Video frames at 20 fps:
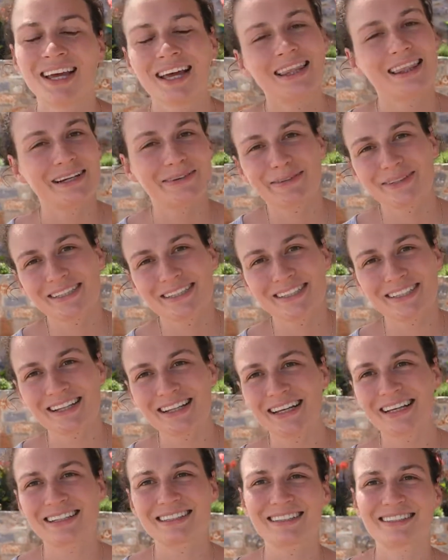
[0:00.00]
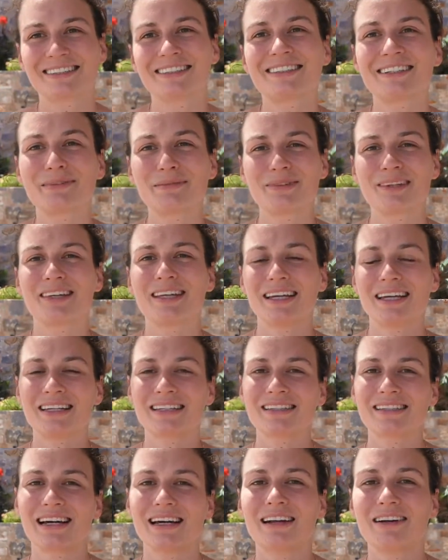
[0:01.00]
there was still like something
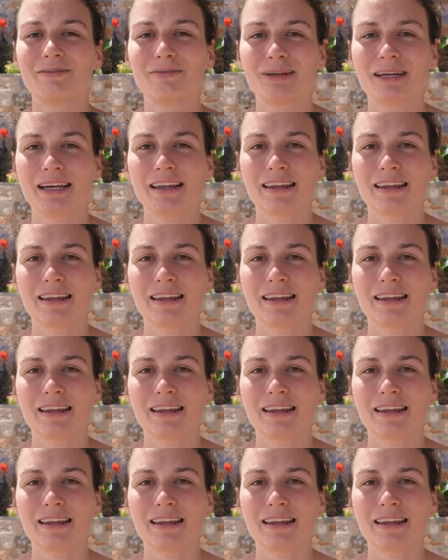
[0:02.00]
inside of me